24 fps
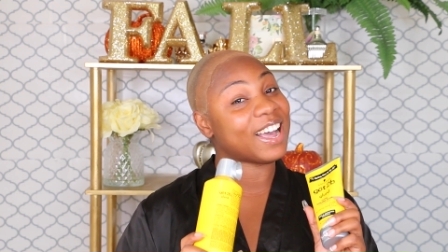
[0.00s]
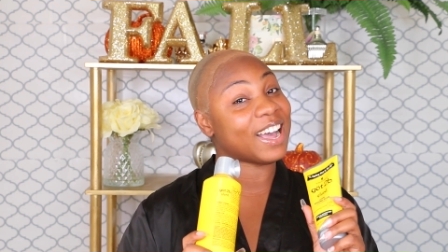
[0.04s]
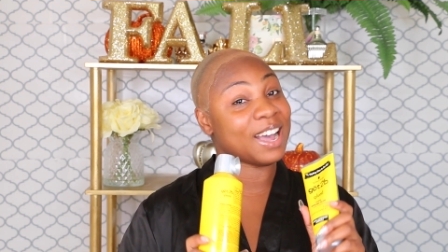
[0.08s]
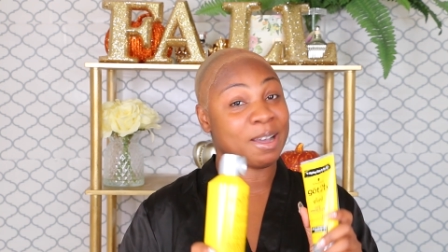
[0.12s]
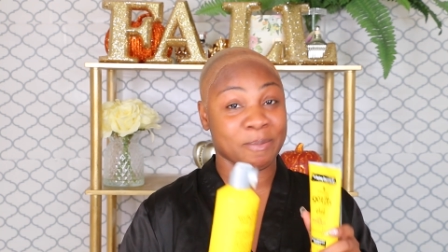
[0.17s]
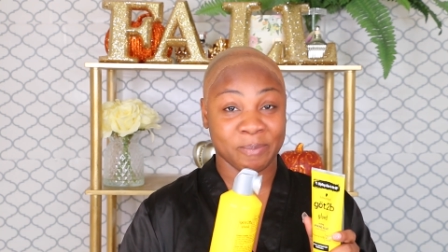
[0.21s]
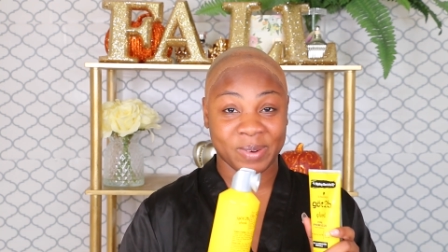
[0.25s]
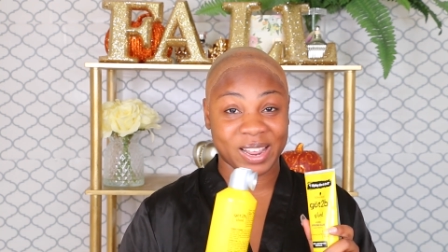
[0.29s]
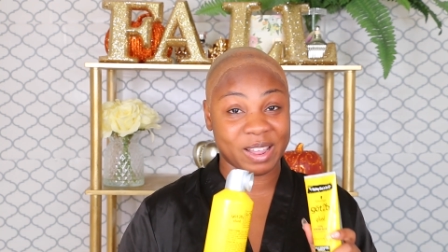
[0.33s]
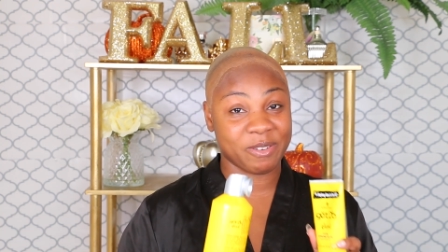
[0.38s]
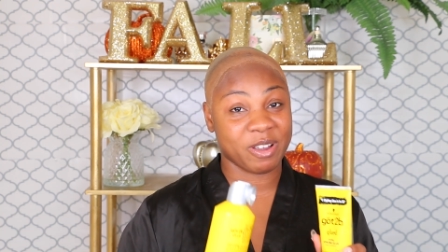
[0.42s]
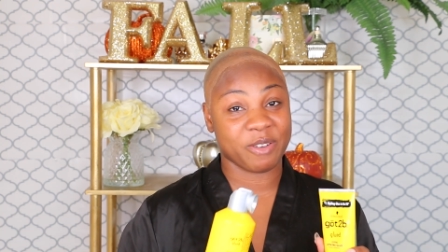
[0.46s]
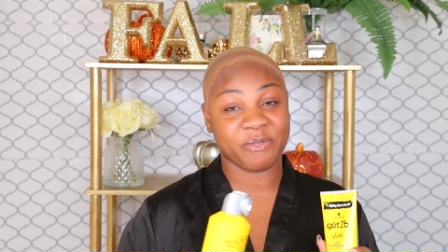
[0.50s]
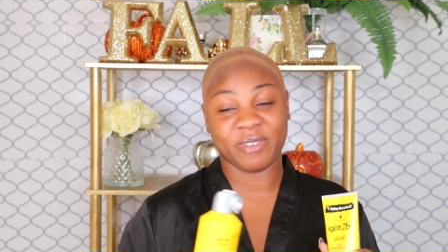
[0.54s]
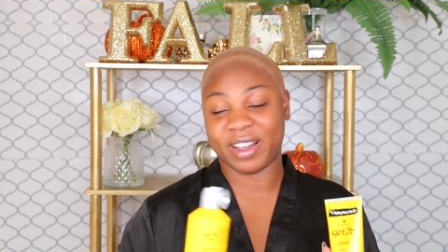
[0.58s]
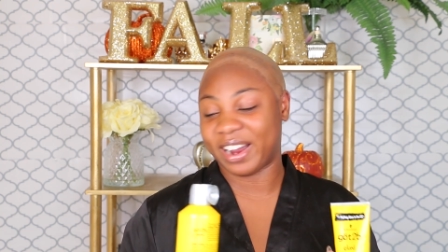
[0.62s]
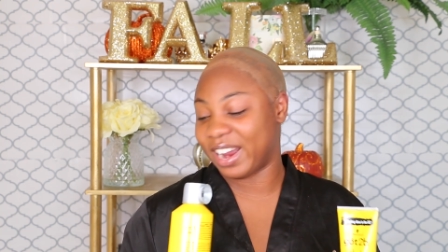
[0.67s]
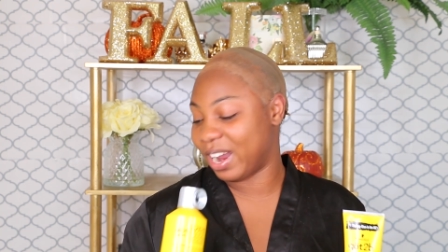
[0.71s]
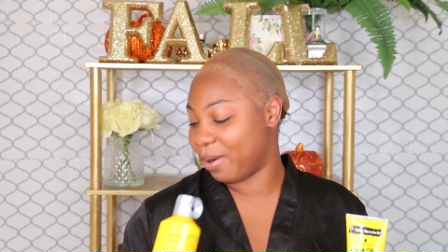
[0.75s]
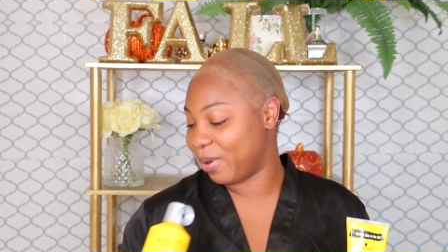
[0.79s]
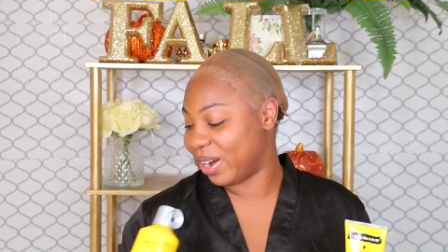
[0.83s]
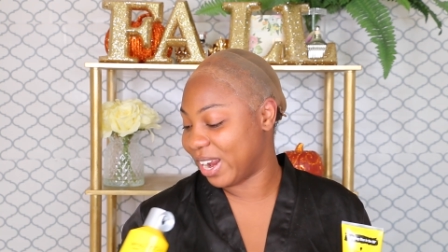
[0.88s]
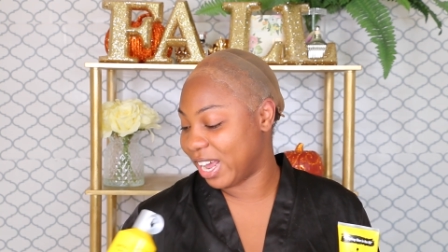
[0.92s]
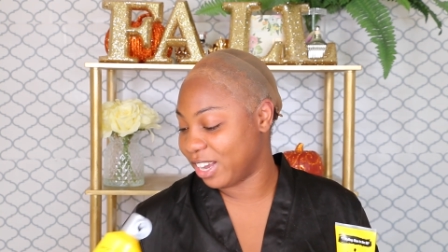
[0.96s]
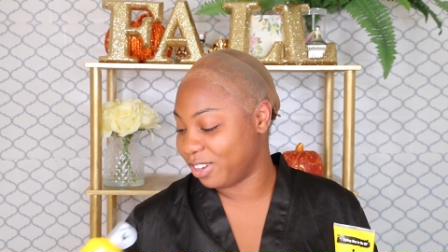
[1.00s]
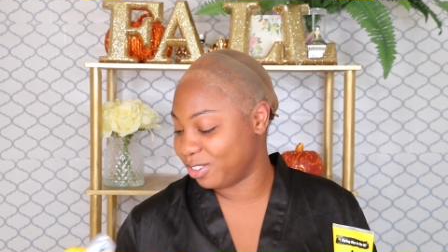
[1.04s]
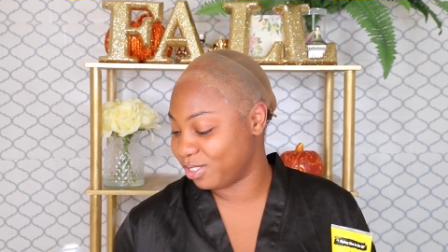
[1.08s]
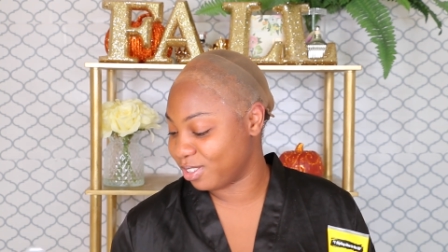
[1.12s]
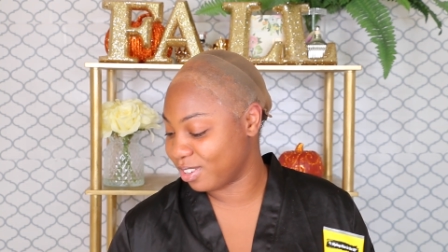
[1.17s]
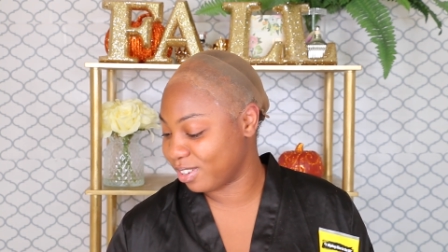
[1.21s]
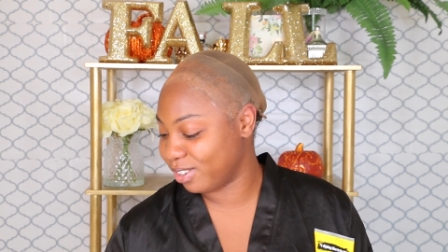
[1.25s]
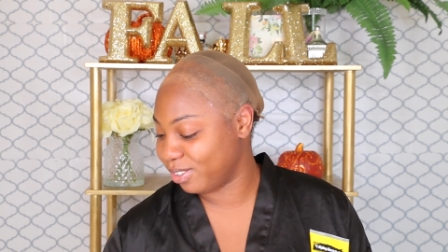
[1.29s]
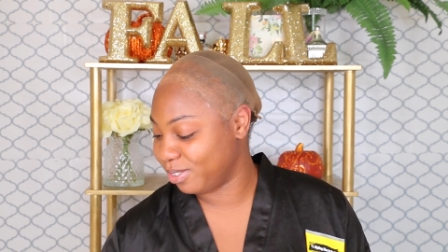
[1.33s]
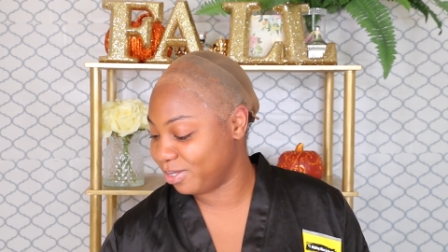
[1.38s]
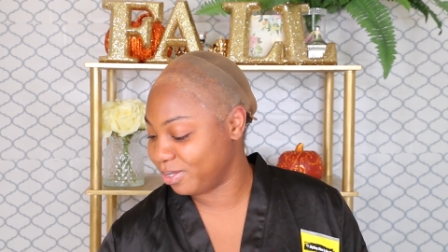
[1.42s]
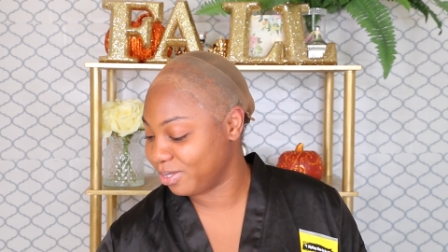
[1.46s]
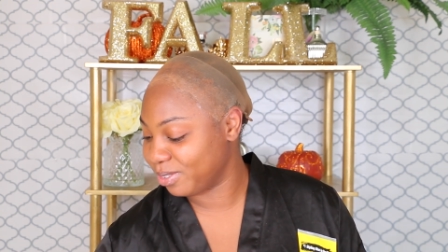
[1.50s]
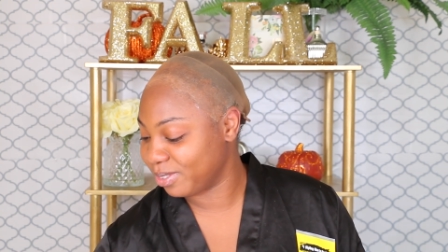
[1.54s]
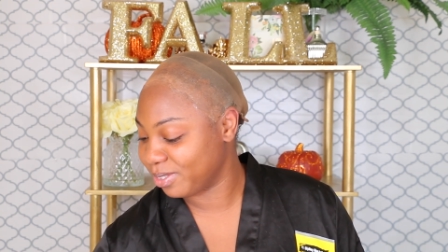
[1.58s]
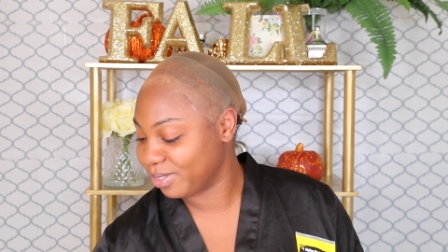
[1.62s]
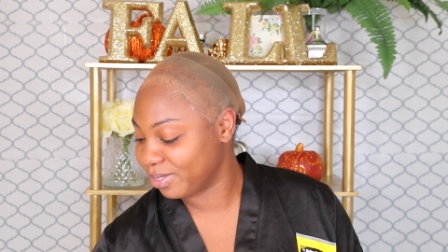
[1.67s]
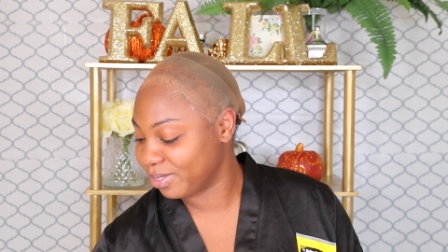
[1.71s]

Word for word: I'm playing with fire when I use glue.